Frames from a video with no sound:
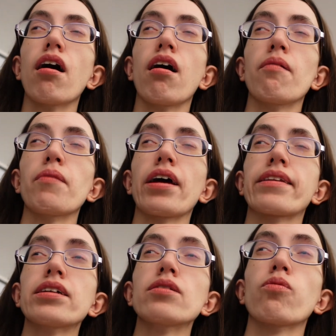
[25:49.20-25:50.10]
I
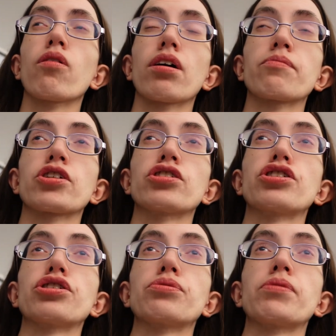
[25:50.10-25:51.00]
think what I'm going to
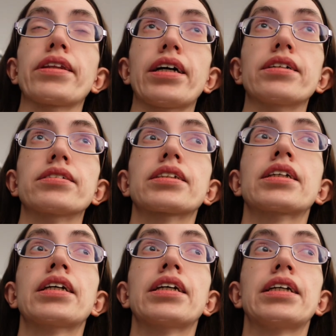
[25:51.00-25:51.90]
do with that
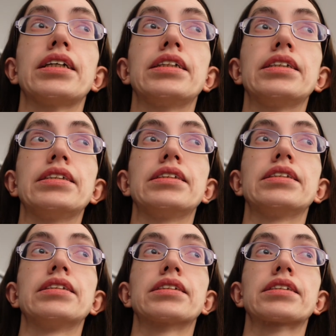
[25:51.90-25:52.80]

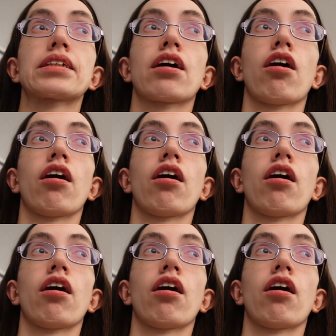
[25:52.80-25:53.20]
is